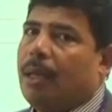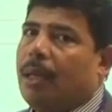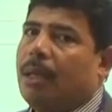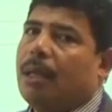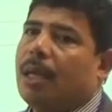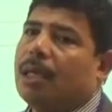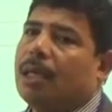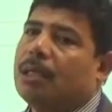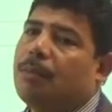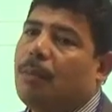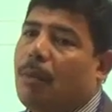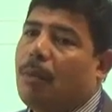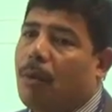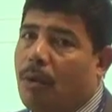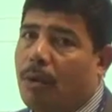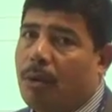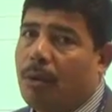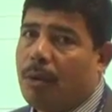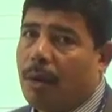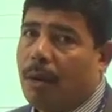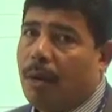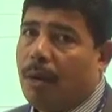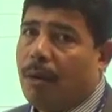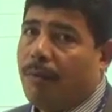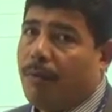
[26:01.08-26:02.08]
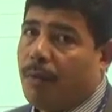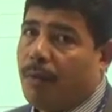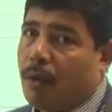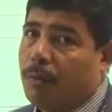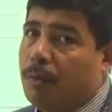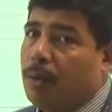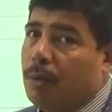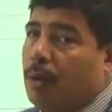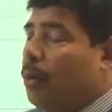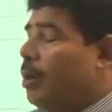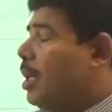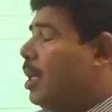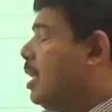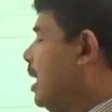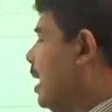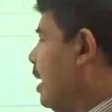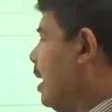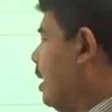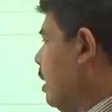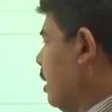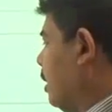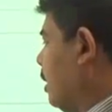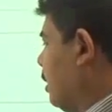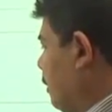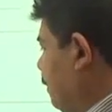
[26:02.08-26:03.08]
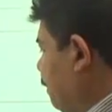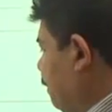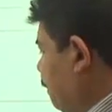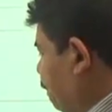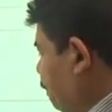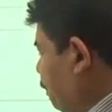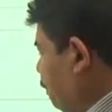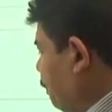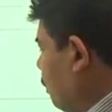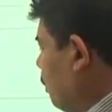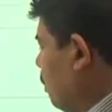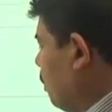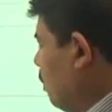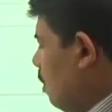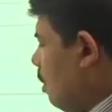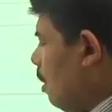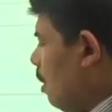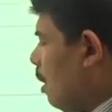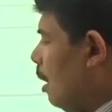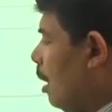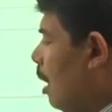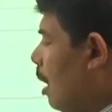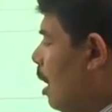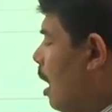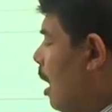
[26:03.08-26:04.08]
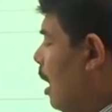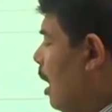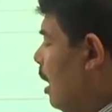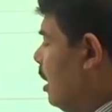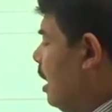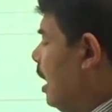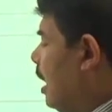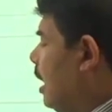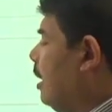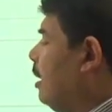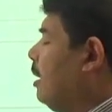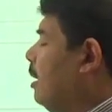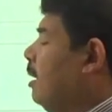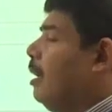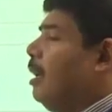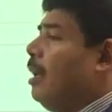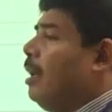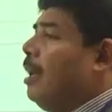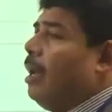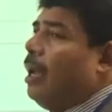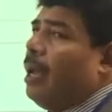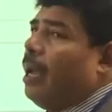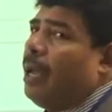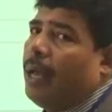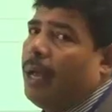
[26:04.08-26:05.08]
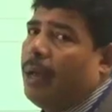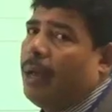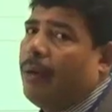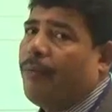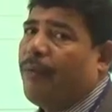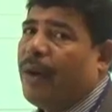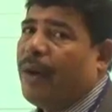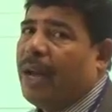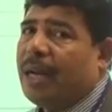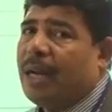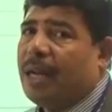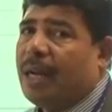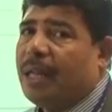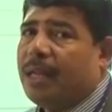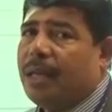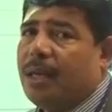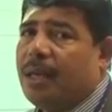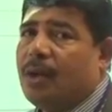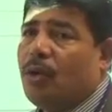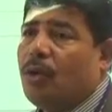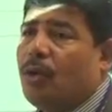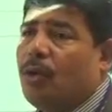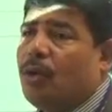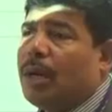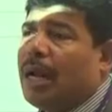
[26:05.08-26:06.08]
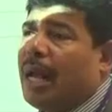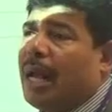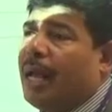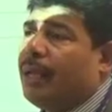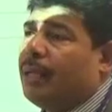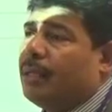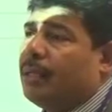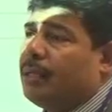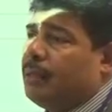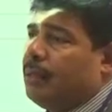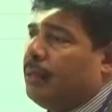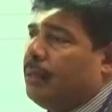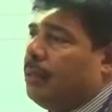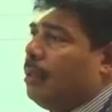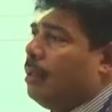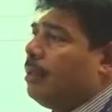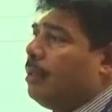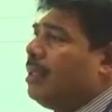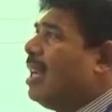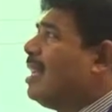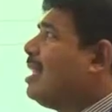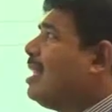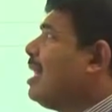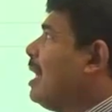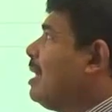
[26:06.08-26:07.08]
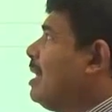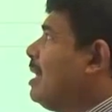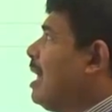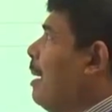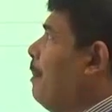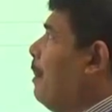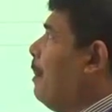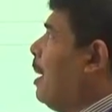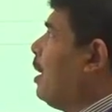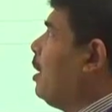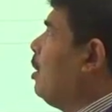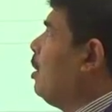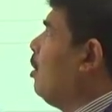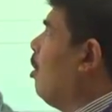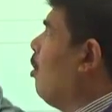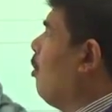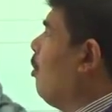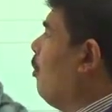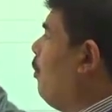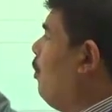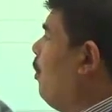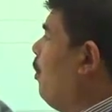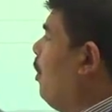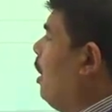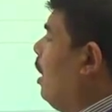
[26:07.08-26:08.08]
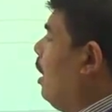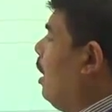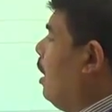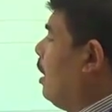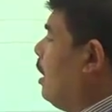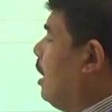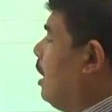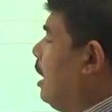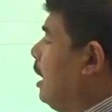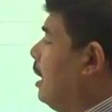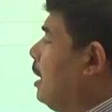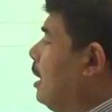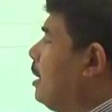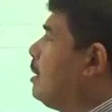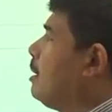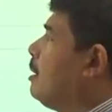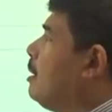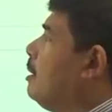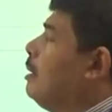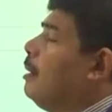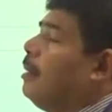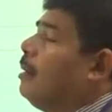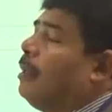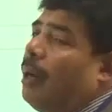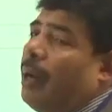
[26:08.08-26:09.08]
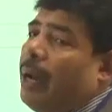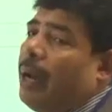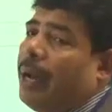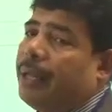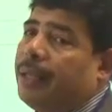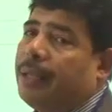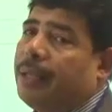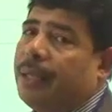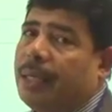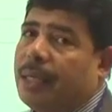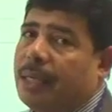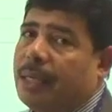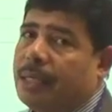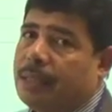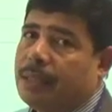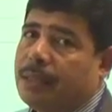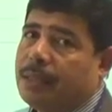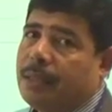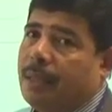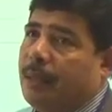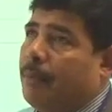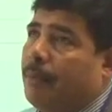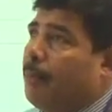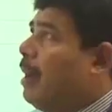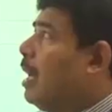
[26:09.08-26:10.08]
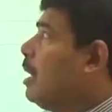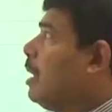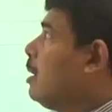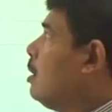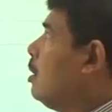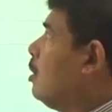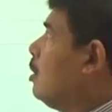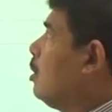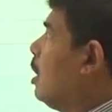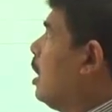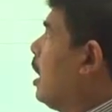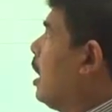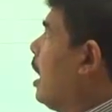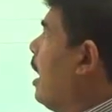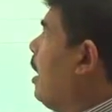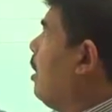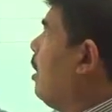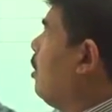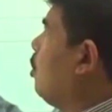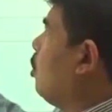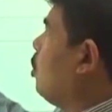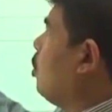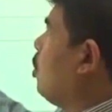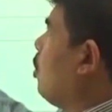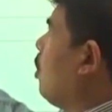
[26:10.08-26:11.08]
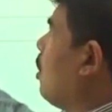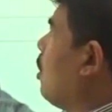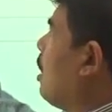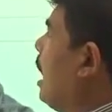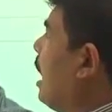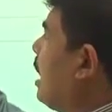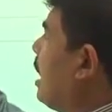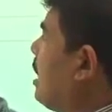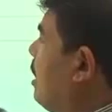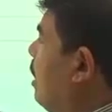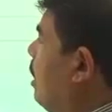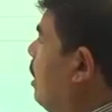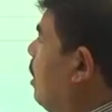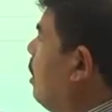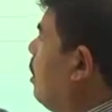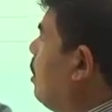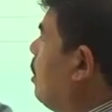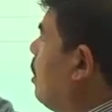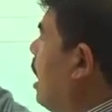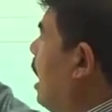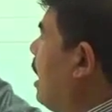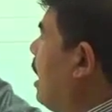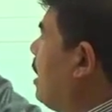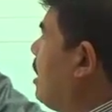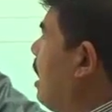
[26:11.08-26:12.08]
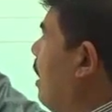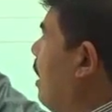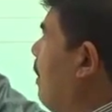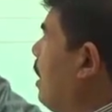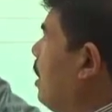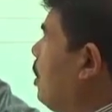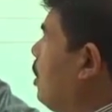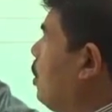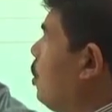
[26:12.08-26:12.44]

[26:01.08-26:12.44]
in the smoke from your cigarettes. Then finally you write just a summary of these ideas. But here you don't write